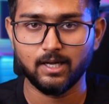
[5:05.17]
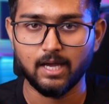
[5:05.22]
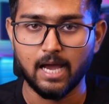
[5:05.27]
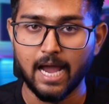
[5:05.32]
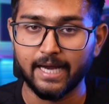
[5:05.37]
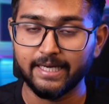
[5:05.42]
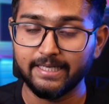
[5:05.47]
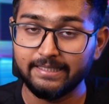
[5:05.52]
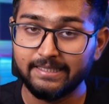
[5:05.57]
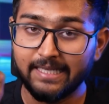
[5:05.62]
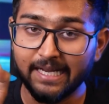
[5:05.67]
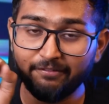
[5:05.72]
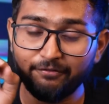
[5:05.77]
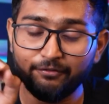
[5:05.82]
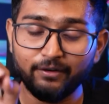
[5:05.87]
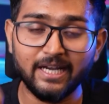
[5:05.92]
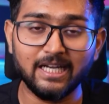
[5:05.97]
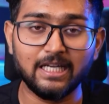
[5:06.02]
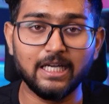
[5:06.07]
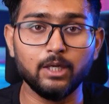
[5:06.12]
I
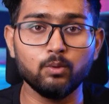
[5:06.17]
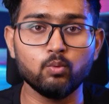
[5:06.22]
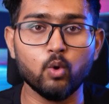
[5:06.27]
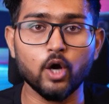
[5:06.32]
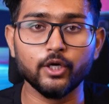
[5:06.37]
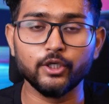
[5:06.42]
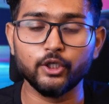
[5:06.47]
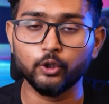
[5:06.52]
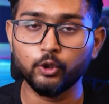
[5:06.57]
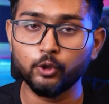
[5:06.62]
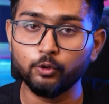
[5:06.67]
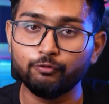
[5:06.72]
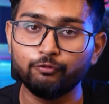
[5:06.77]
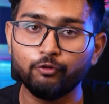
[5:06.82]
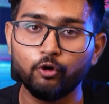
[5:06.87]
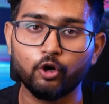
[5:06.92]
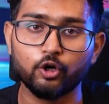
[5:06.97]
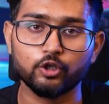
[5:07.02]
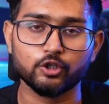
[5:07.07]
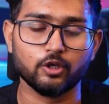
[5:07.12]
definitely want you to
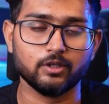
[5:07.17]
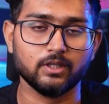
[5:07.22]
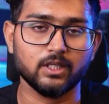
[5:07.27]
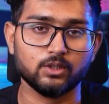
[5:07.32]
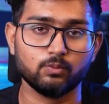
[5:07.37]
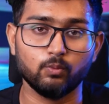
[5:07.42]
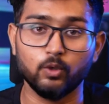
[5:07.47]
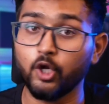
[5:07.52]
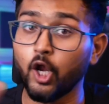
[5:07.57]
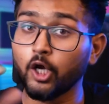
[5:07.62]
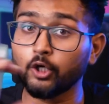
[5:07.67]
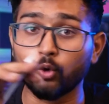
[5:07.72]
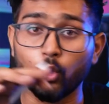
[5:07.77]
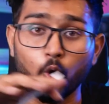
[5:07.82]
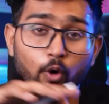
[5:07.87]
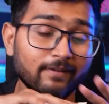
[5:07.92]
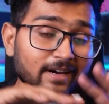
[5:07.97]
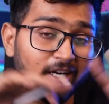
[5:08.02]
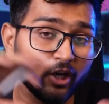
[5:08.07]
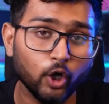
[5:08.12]
focus on this. Will not
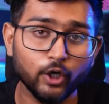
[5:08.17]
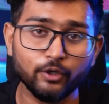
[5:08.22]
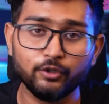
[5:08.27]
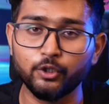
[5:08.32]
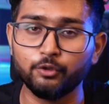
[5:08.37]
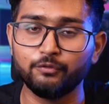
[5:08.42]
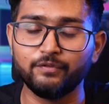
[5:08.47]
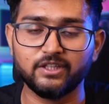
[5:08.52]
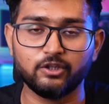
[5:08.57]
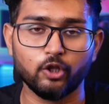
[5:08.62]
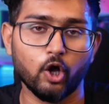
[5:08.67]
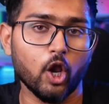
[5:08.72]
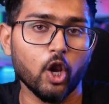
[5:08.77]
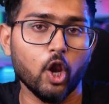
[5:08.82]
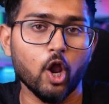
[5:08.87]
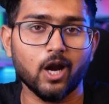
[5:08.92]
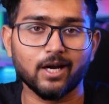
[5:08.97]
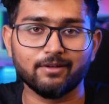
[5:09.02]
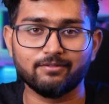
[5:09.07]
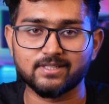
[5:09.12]
overload you with a
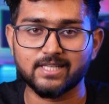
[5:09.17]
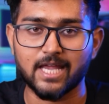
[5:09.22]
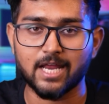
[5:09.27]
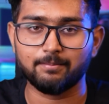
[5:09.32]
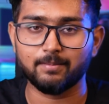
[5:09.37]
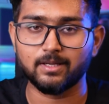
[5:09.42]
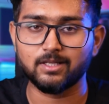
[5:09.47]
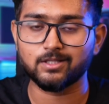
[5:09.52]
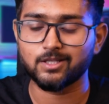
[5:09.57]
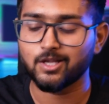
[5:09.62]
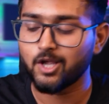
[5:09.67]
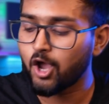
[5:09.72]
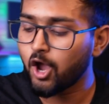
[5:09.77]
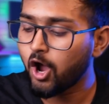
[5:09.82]
lot of assignments.